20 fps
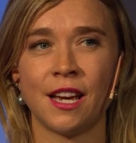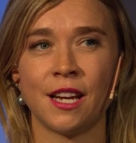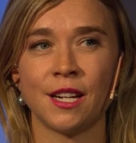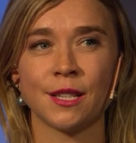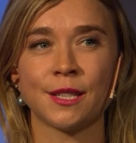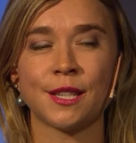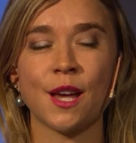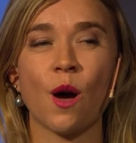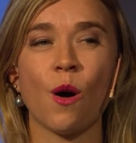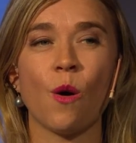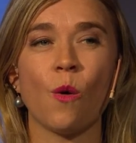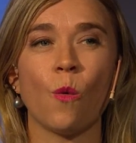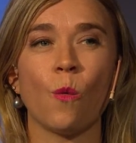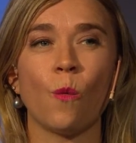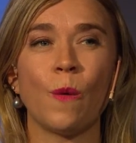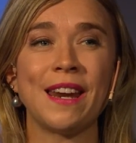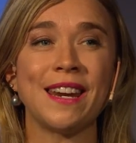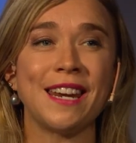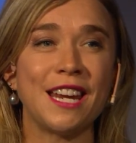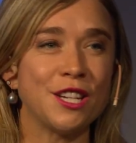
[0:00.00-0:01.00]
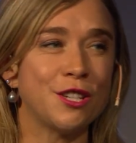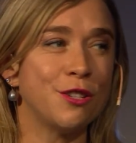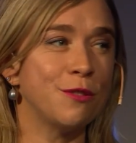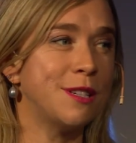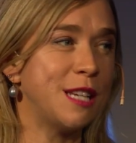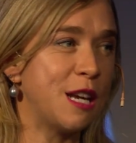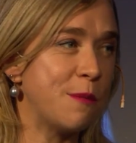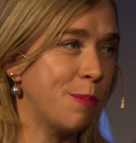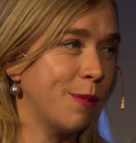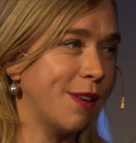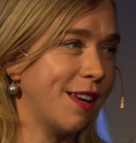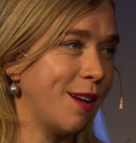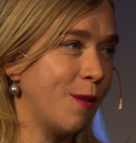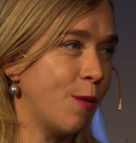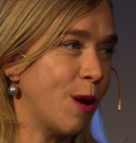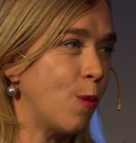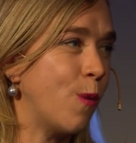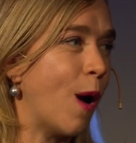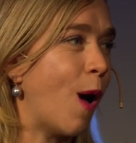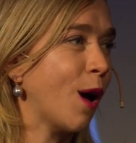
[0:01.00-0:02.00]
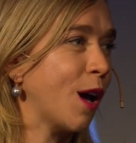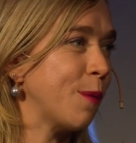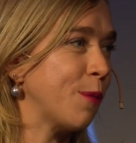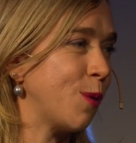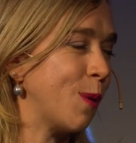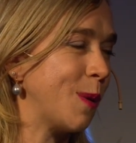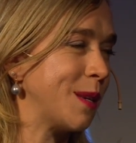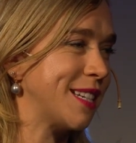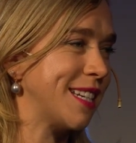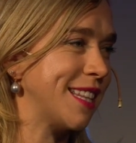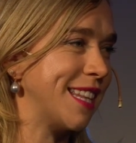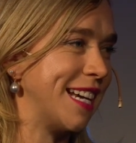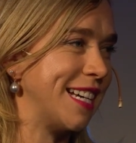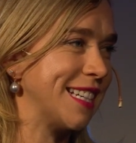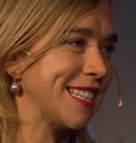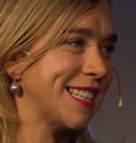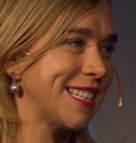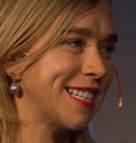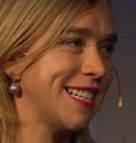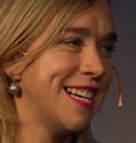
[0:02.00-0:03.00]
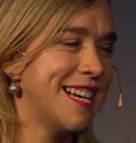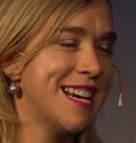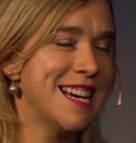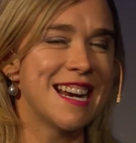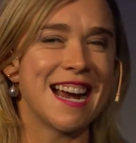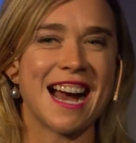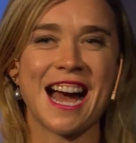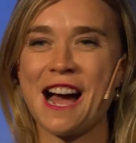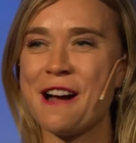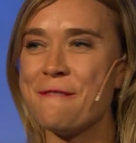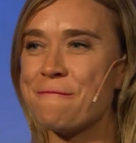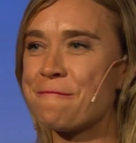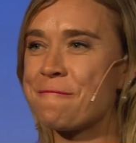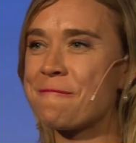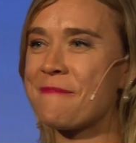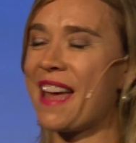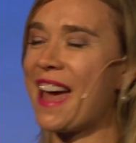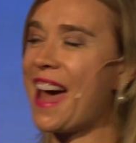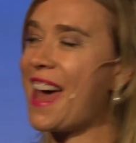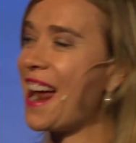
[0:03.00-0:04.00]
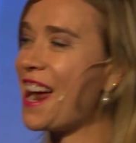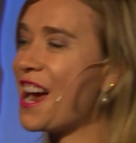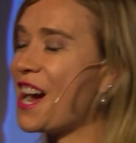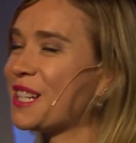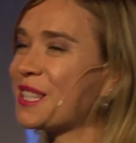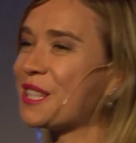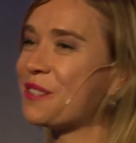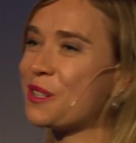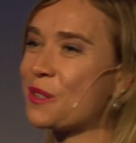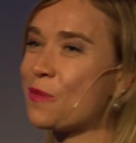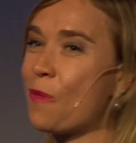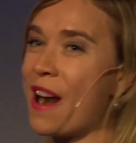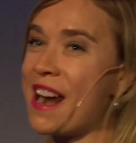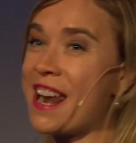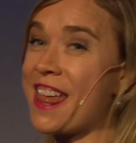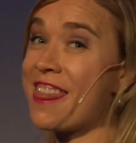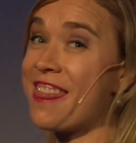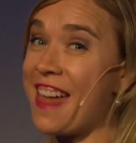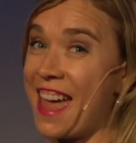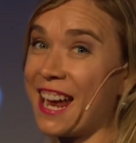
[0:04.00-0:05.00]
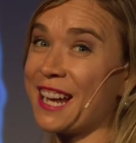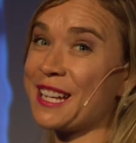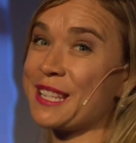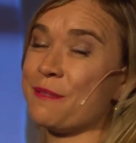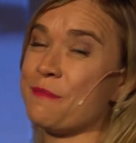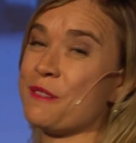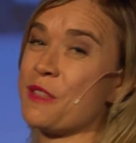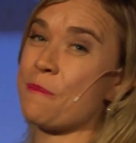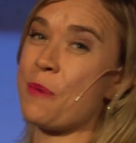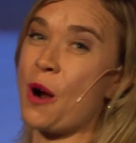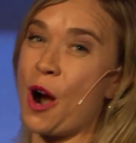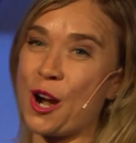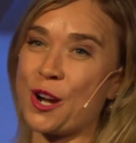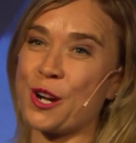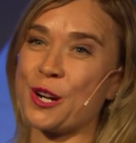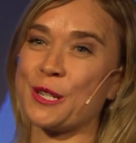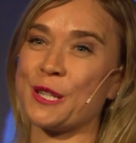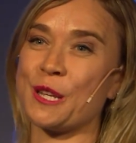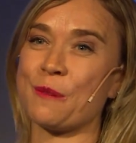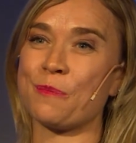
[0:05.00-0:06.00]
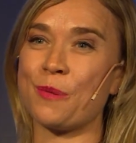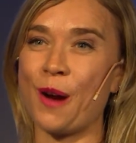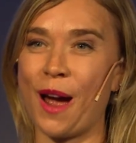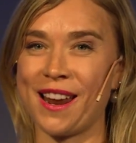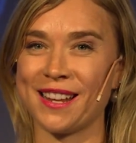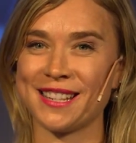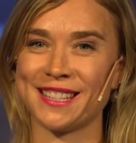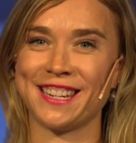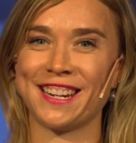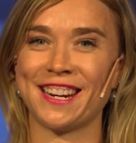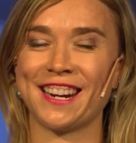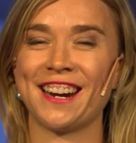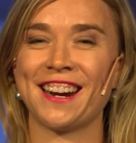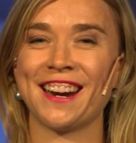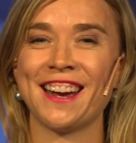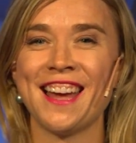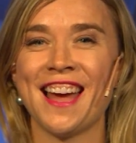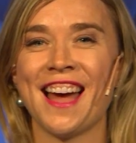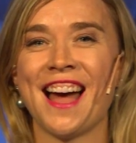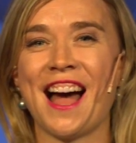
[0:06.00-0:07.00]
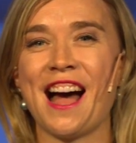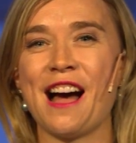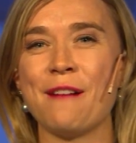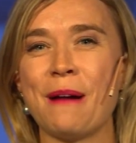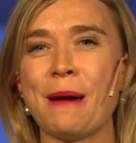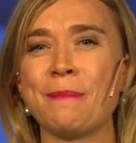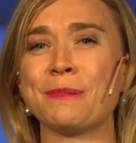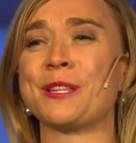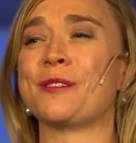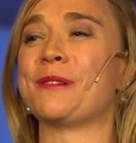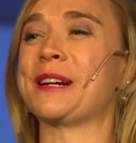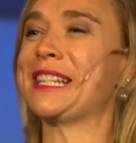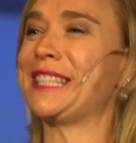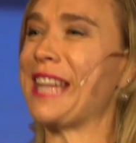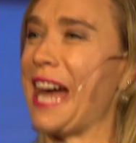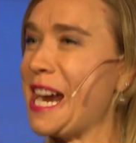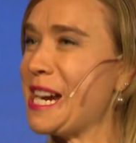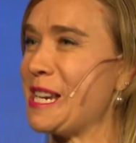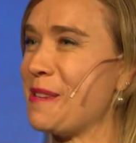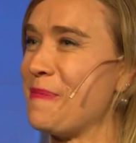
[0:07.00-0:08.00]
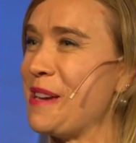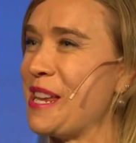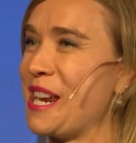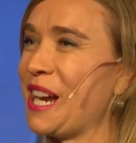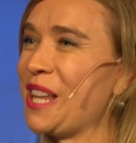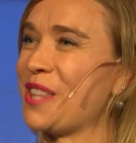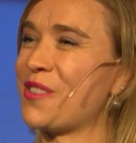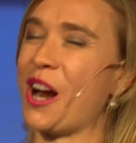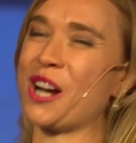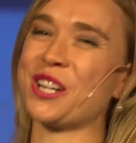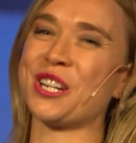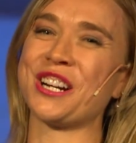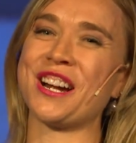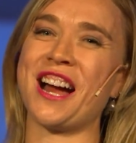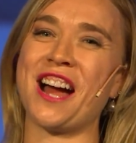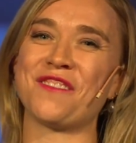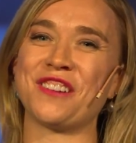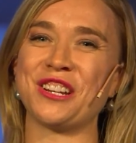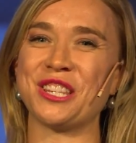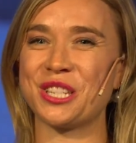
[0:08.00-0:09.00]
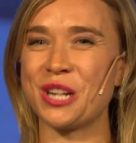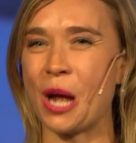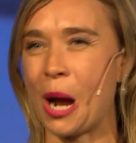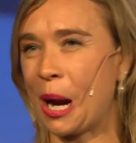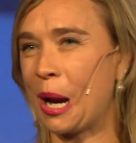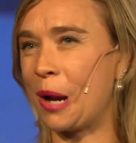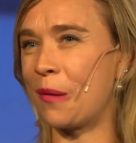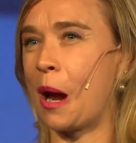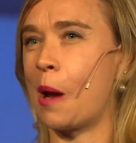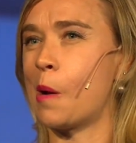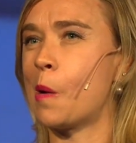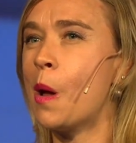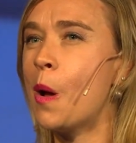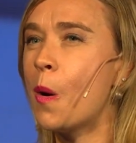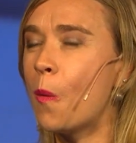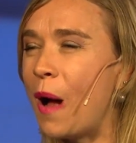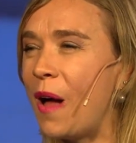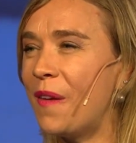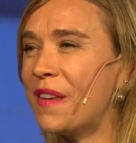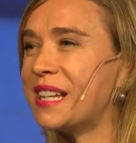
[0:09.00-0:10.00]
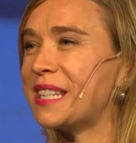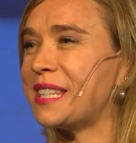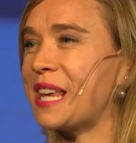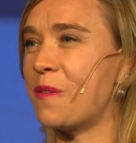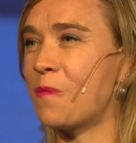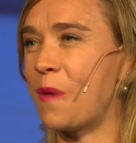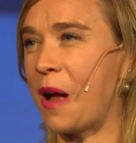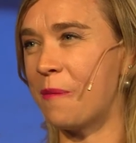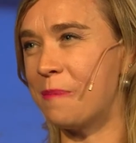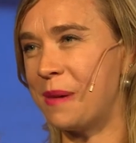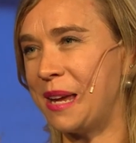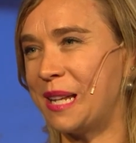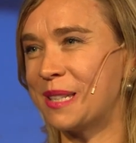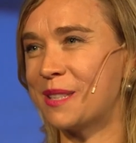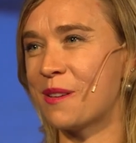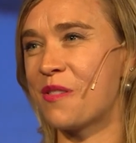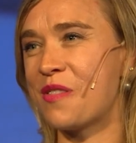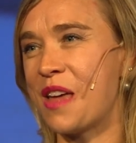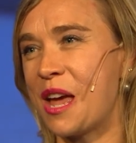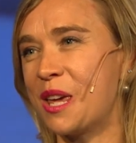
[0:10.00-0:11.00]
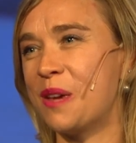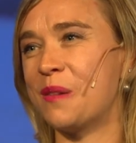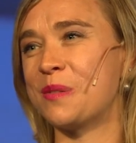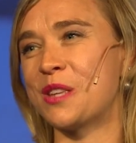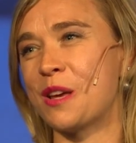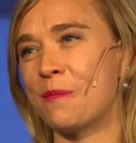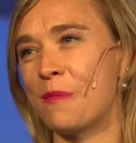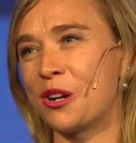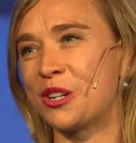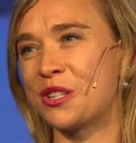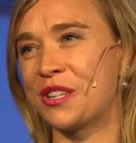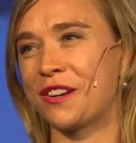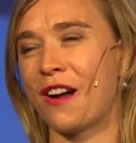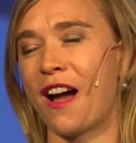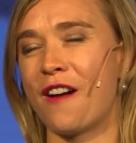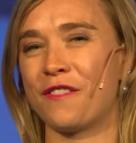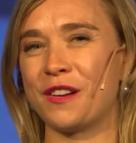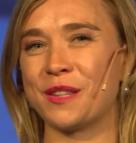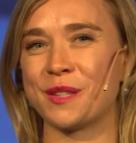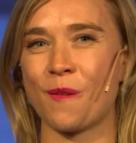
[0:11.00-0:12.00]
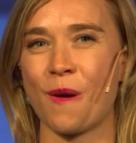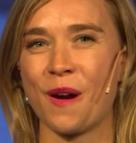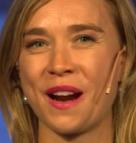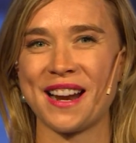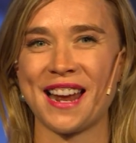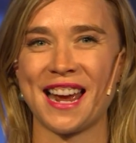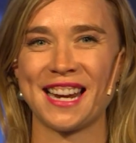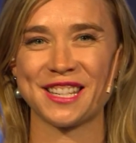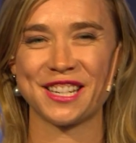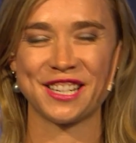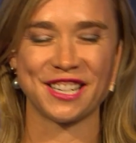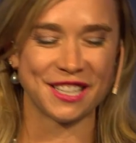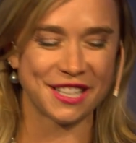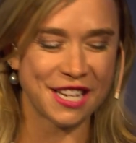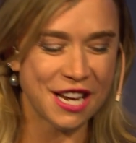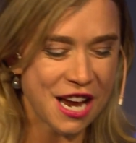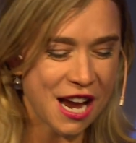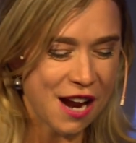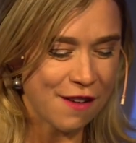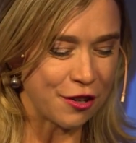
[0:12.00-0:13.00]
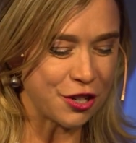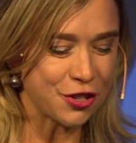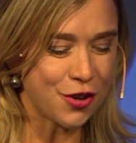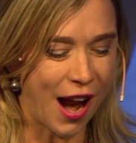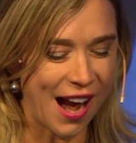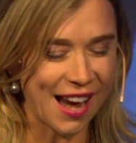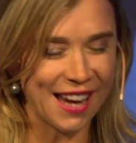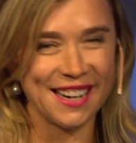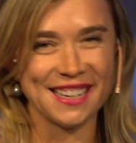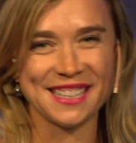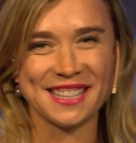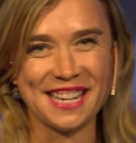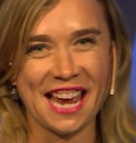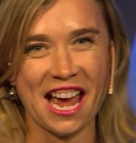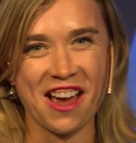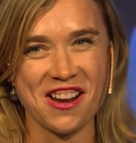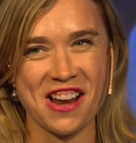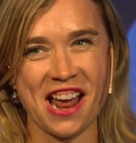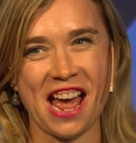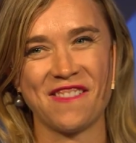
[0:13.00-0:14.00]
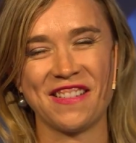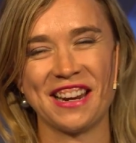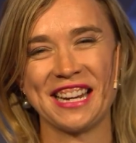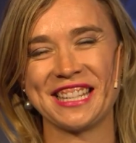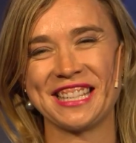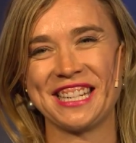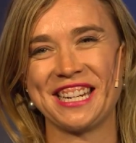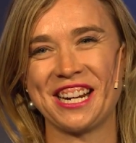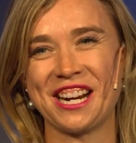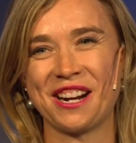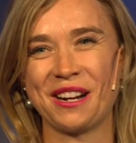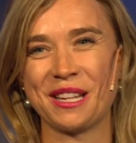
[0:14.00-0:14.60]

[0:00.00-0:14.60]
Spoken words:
So we need you deeply. We welcome you into this. And I also just wanted to thank some of the partners that brought us here. I'm so excited to be at a construction conference talking around wellness and well-being, so thank you so much to the conference organizers for tracking us down and having us here.